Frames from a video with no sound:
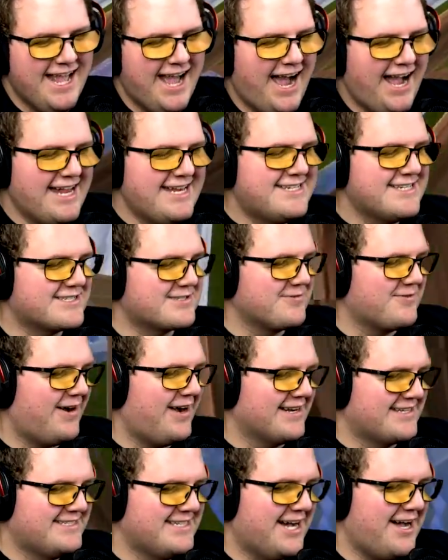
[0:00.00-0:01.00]
I just
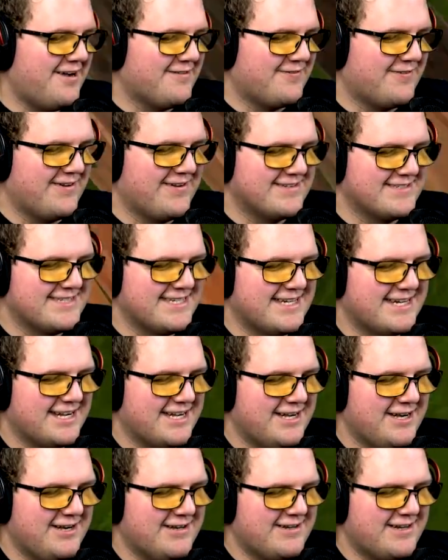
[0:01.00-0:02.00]
walked off. I was like,
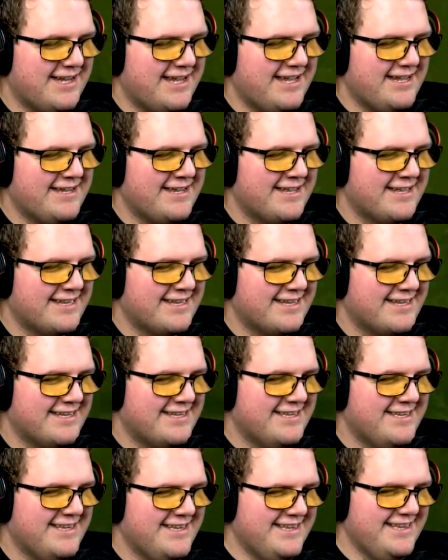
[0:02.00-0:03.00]
okay. Yeah, I,
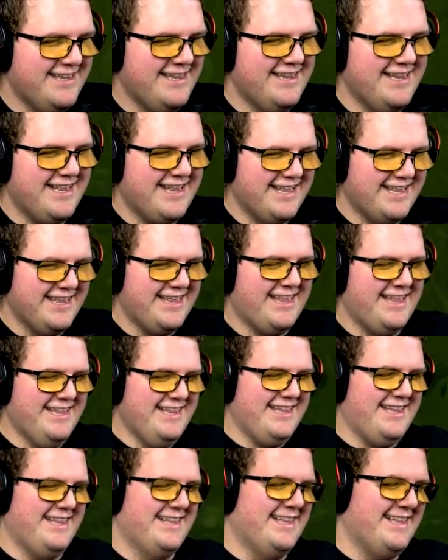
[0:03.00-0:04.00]
I thought he was just
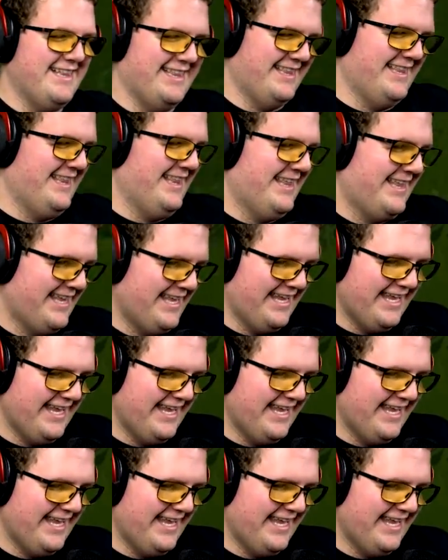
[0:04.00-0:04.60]
done for.